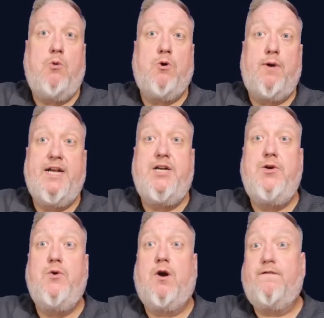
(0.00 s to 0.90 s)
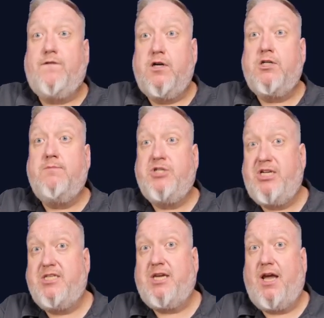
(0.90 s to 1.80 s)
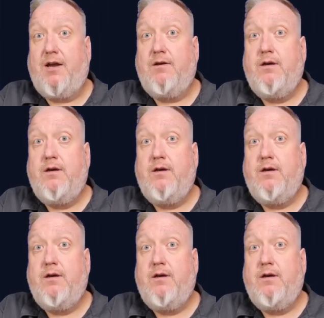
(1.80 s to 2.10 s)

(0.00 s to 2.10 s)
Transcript: we're ready to do our first machine scan.